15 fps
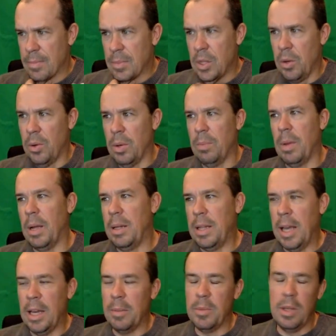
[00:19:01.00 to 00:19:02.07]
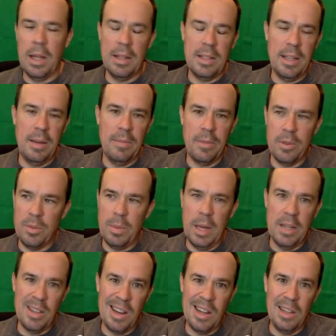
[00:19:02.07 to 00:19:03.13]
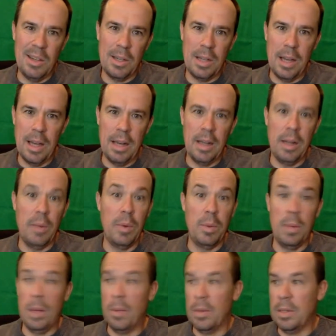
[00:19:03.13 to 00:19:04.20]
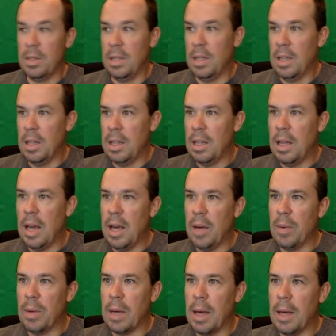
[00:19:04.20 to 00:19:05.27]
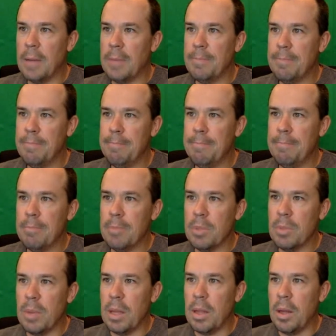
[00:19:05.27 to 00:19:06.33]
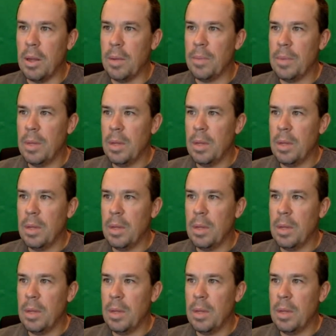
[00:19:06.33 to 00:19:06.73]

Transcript: So it might take him to that same first page I looked at, and he wouldn't be able to see the Iowa guy, was my thought.